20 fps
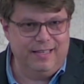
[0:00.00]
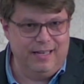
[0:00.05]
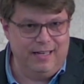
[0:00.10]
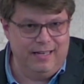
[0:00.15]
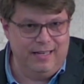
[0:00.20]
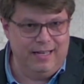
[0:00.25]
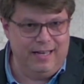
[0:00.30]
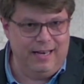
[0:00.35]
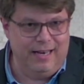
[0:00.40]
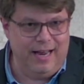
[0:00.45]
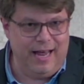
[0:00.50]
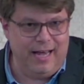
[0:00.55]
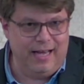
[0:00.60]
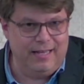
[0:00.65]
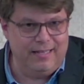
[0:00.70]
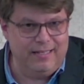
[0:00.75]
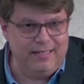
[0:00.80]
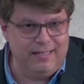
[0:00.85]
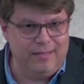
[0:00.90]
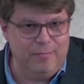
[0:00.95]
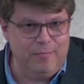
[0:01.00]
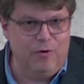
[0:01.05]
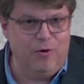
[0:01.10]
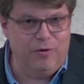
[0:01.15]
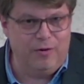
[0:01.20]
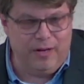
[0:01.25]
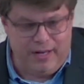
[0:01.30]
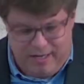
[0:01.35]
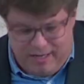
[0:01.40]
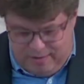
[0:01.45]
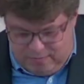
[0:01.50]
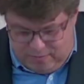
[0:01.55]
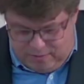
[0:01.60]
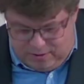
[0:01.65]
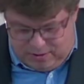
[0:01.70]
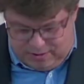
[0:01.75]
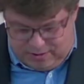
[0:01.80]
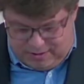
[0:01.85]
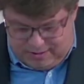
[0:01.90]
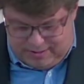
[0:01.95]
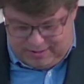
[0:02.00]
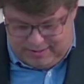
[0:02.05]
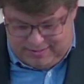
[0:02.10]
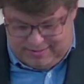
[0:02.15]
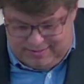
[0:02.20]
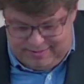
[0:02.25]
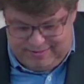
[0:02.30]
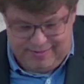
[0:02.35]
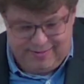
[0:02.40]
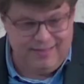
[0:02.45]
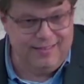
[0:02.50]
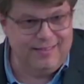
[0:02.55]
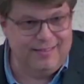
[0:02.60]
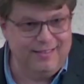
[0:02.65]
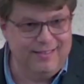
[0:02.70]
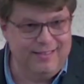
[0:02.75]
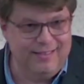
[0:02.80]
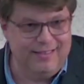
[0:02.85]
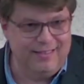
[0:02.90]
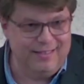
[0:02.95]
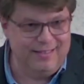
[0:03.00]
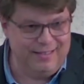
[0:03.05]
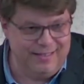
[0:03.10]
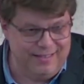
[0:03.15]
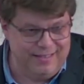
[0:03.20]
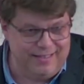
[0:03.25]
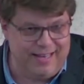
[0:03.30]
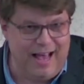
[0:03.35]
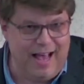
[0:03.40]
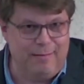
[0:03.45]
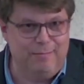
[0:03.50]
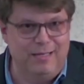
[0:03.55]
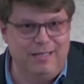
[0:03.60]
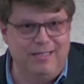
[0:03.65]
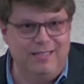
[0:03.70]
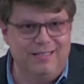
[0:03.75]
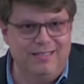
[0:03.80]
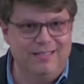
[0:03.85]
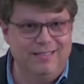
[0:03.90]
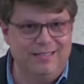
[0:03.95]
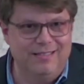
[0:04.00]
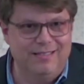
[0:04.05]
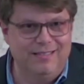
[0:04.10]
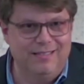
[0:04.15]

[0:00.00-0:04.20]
And the next morning was Sabbath.